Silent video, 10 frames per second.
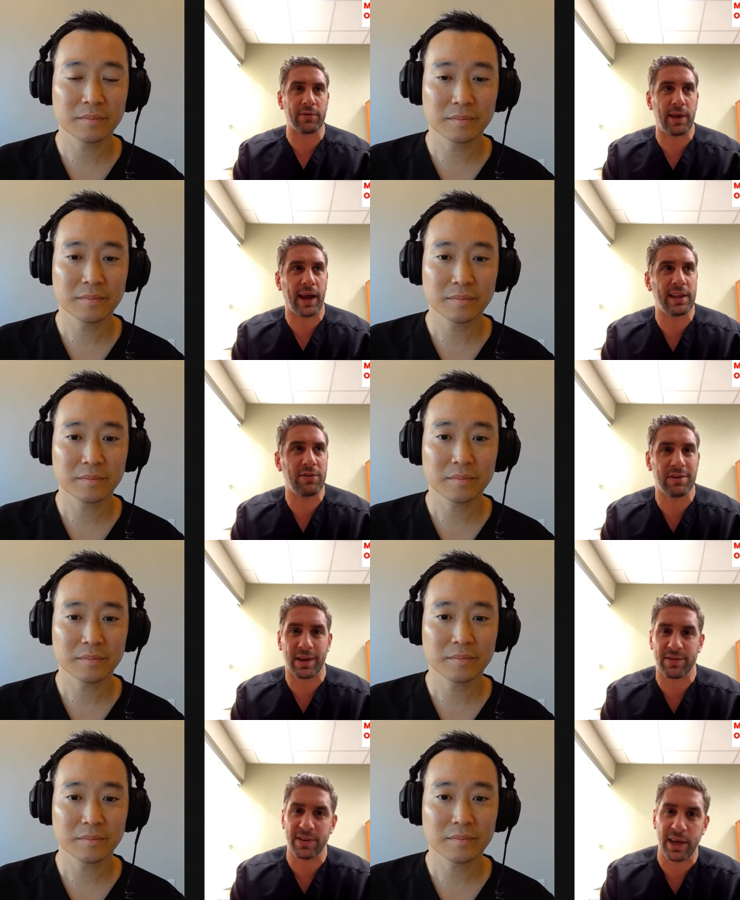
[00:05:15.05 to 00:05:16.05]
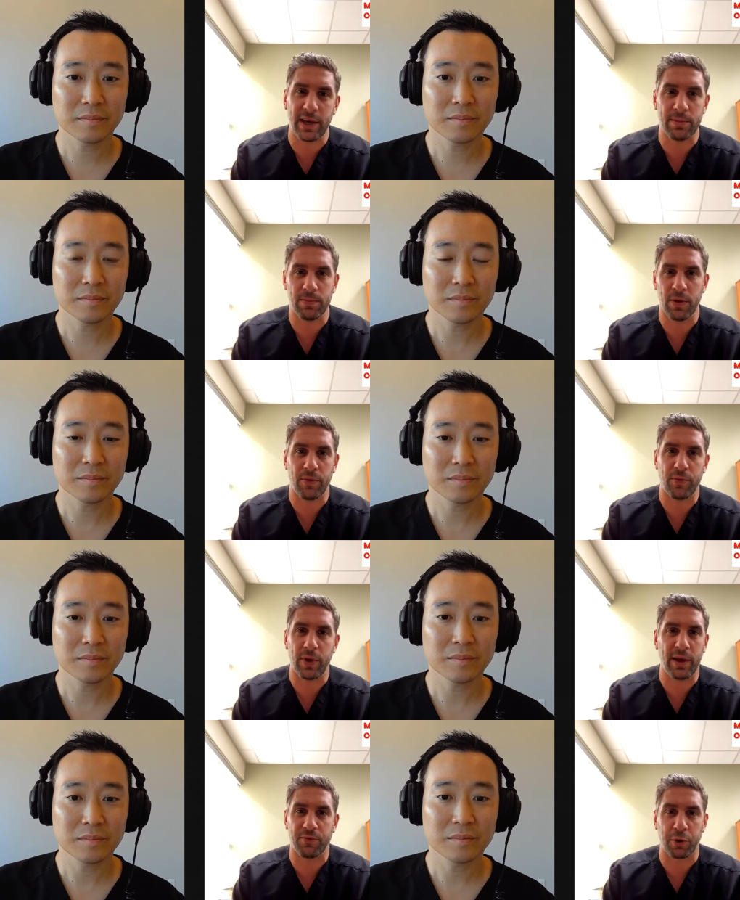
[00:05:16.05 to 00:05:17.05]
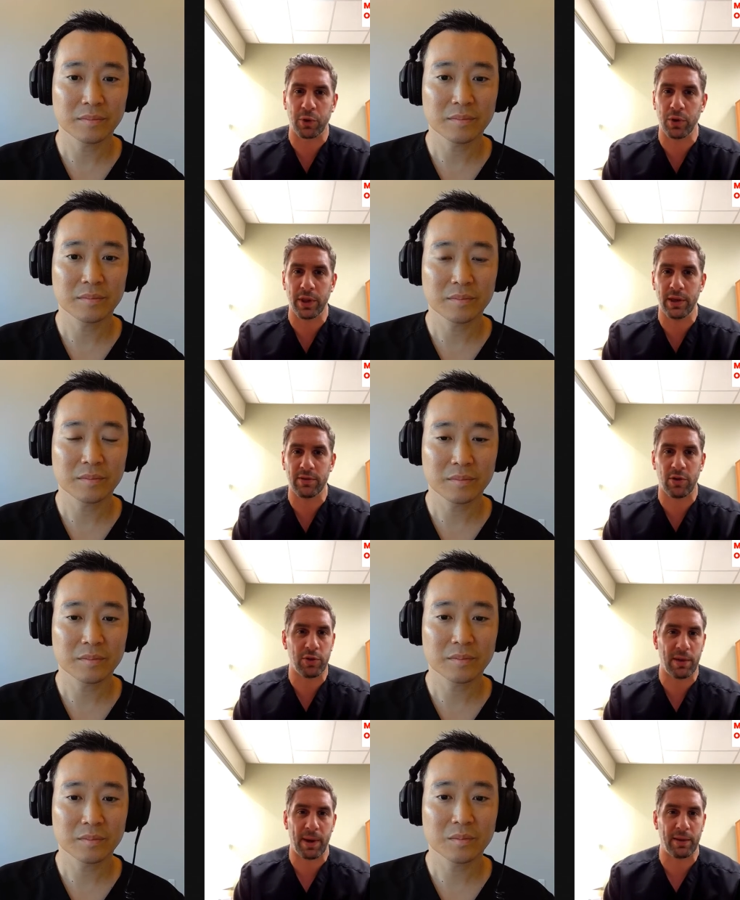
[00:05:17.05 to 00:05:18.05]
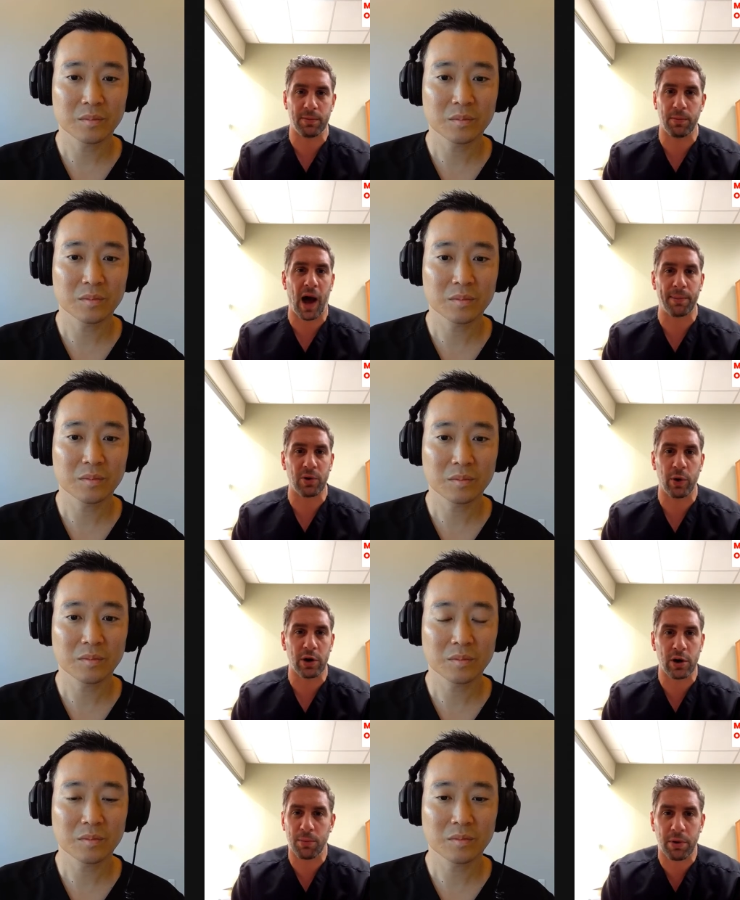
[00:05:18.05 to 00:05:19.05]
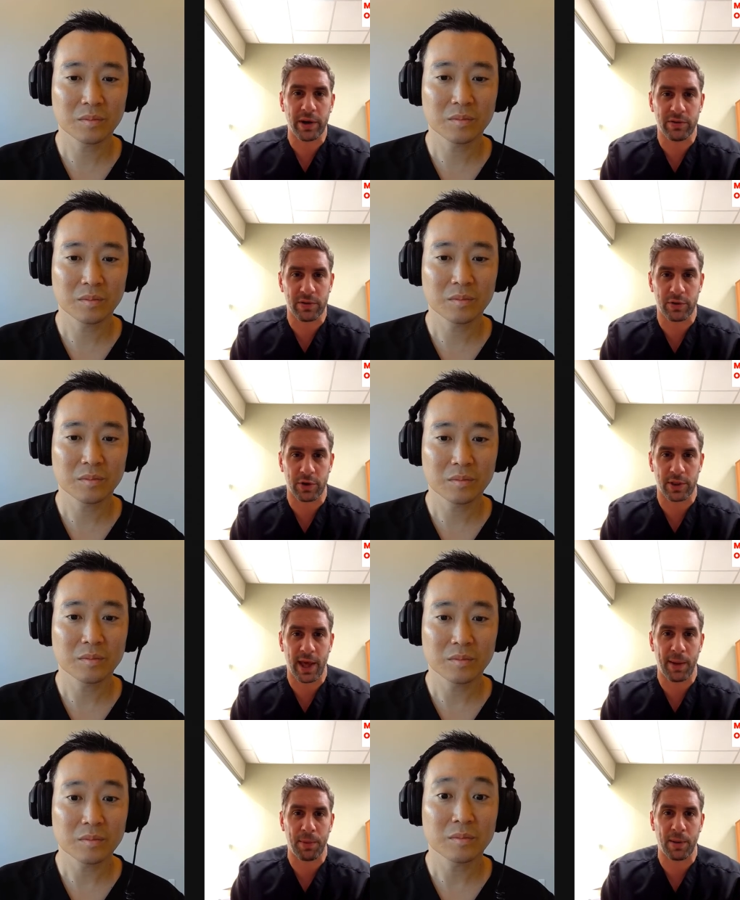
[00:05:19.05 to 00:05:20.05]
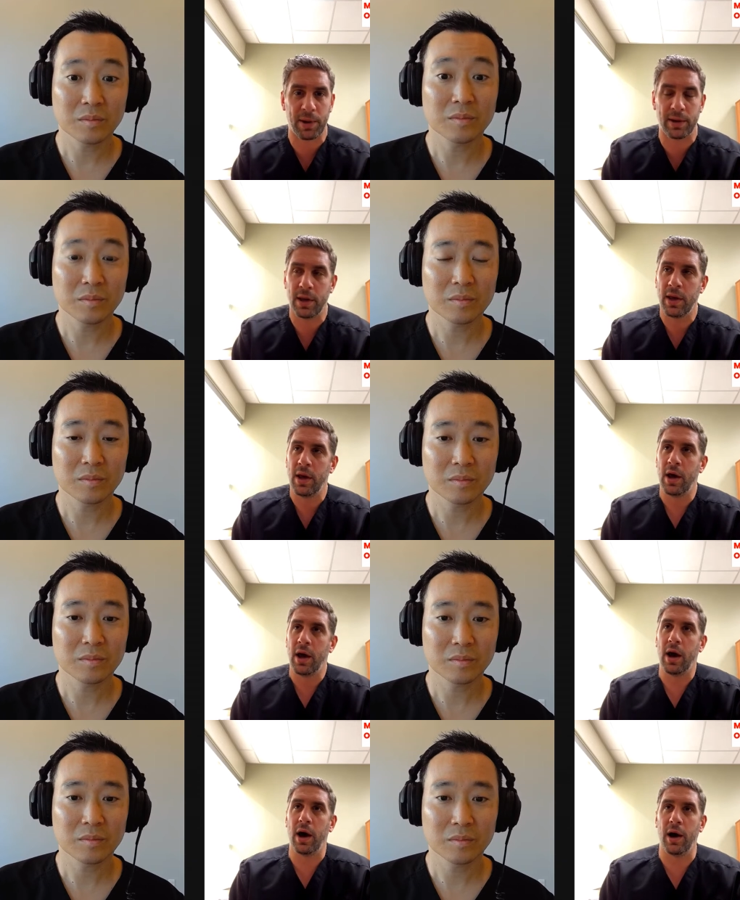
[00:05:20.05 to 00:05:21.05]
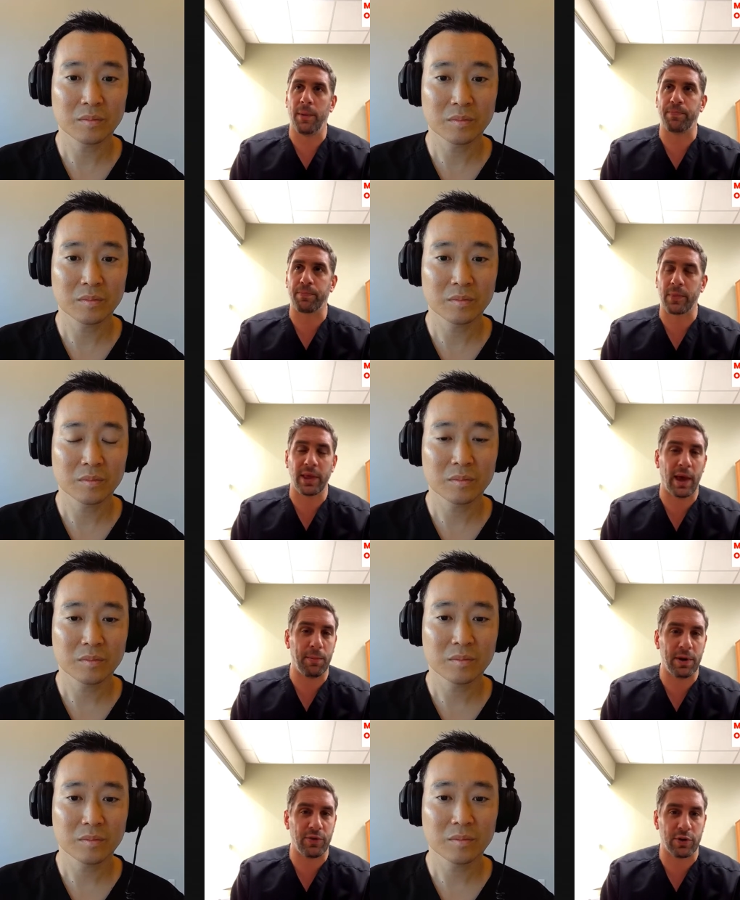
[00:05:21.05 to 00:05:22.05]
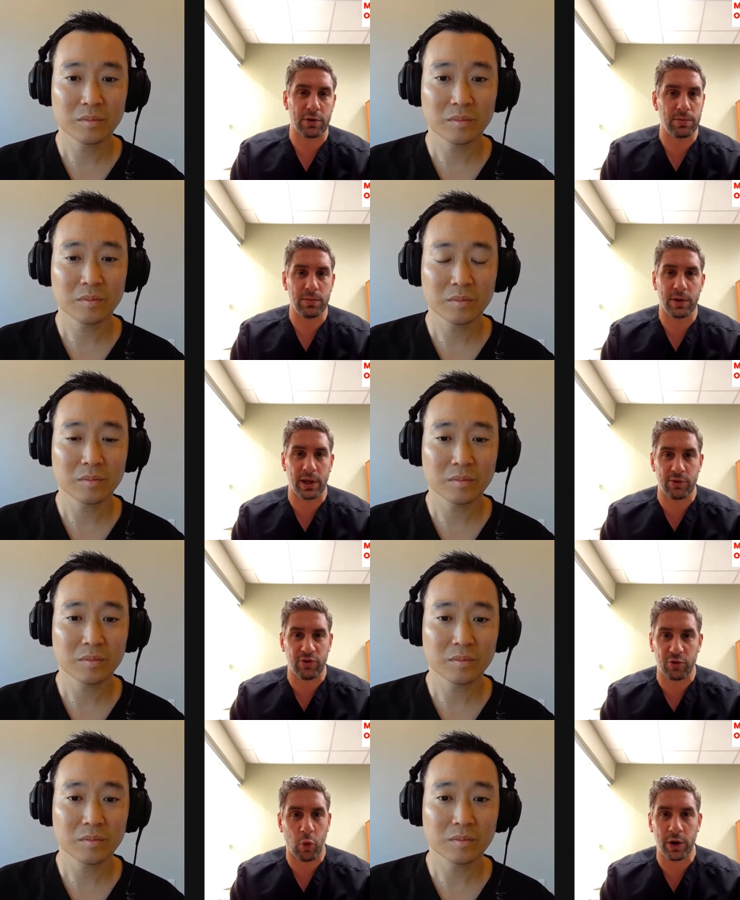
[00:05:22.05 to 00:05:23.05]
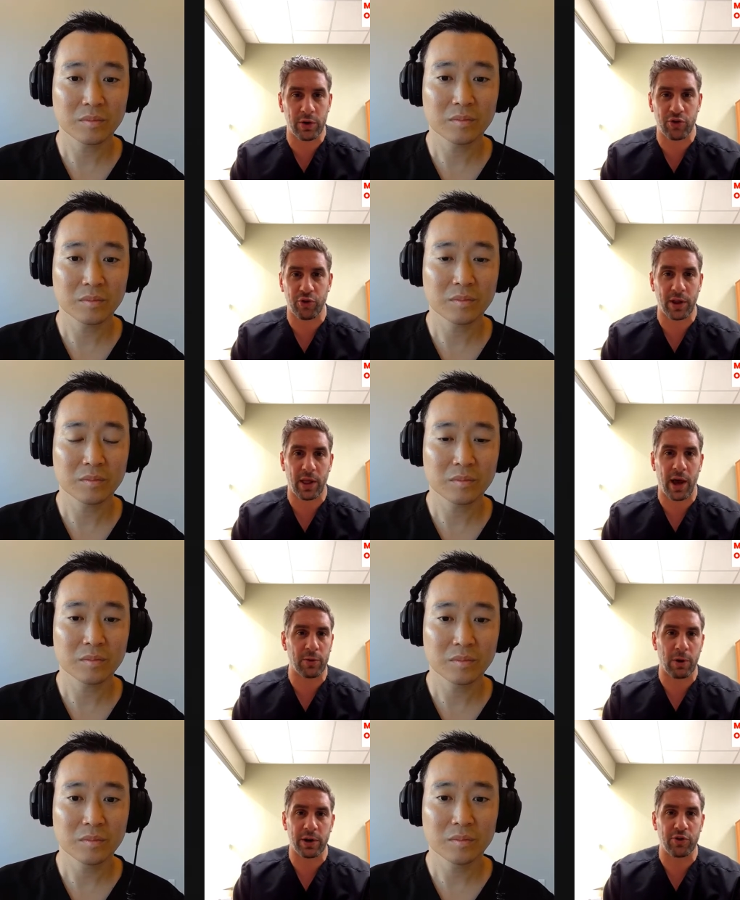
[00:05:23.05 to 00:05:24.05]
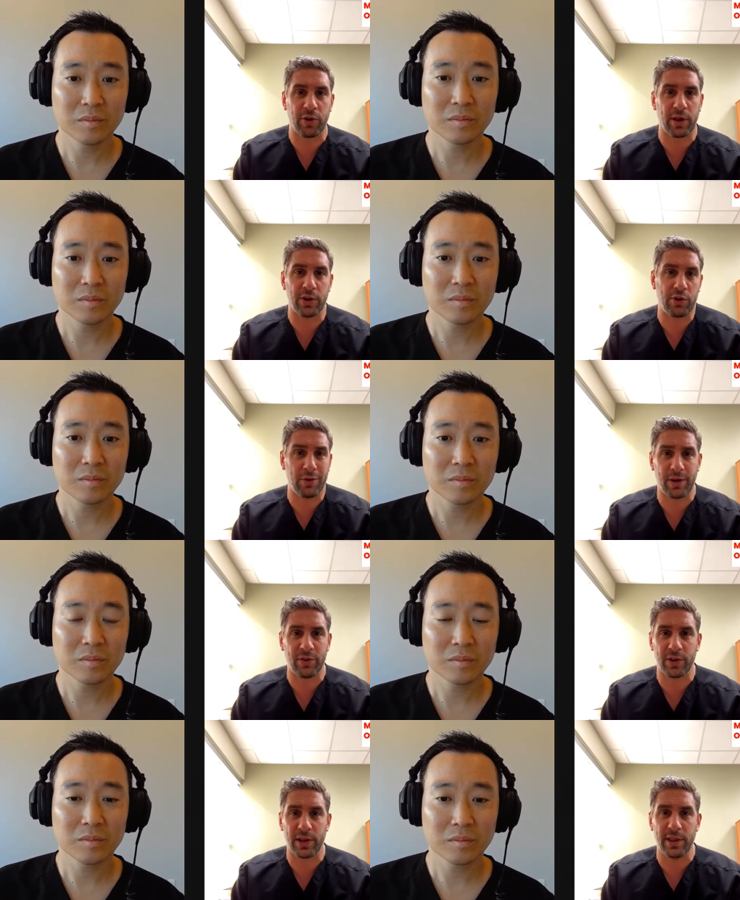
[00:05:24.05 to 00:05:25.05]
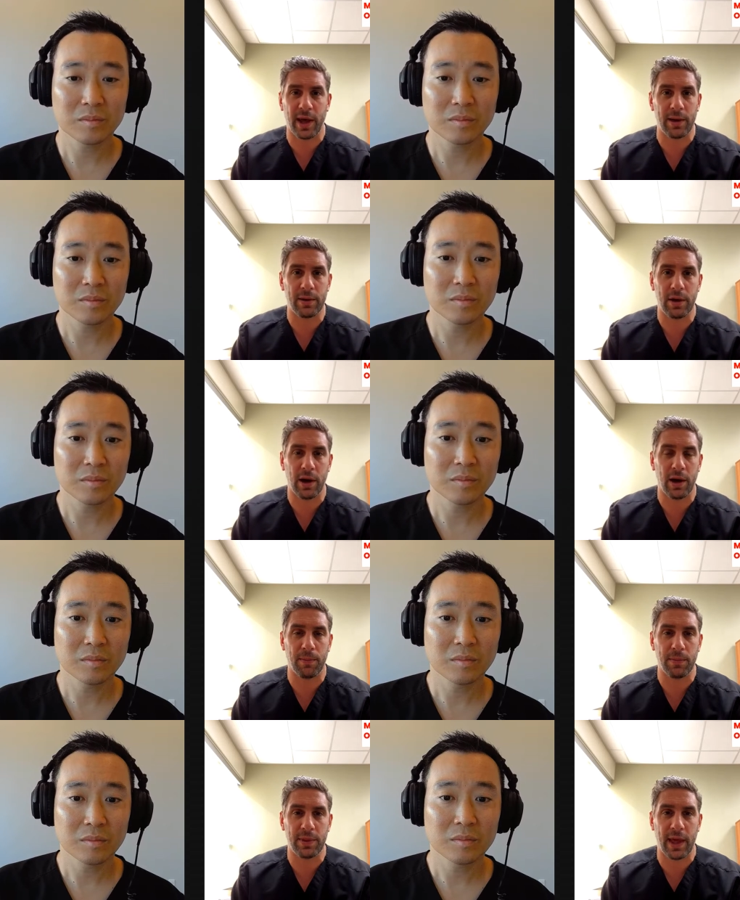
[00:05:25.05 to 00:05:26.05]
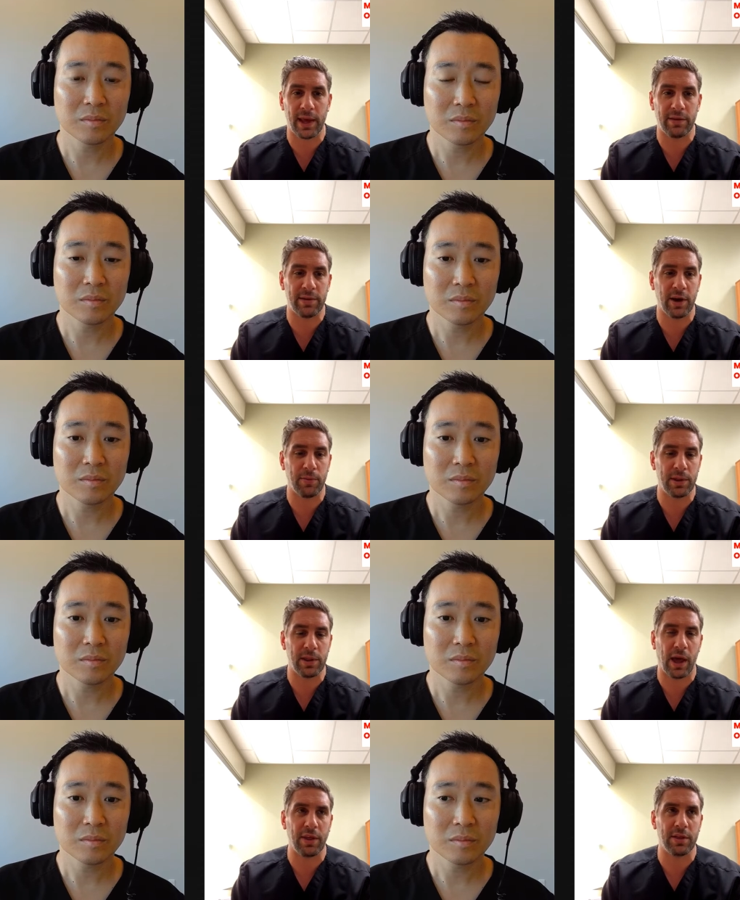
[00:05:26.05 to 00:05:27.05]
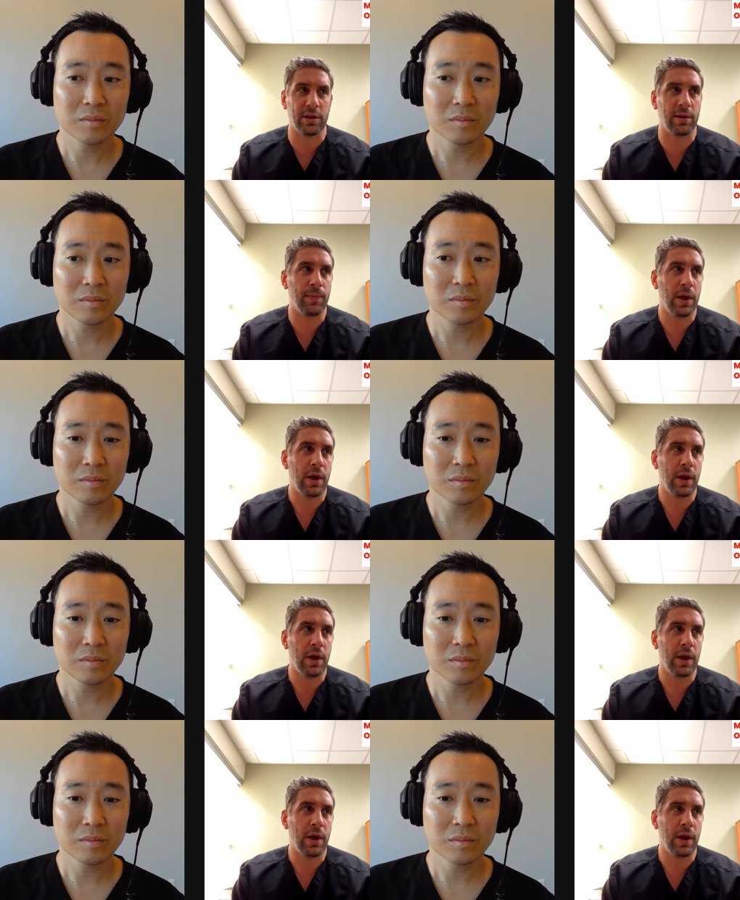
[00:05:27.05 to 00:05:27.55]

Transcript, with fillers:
Speaker 1: activities like skiing infrequently, so they may opt to wear a brace during that. But I mean, um, yeah, but if you're again just going in a straight line, running a straight line, you don't necessarily need that um, that ACL. I mean, I think the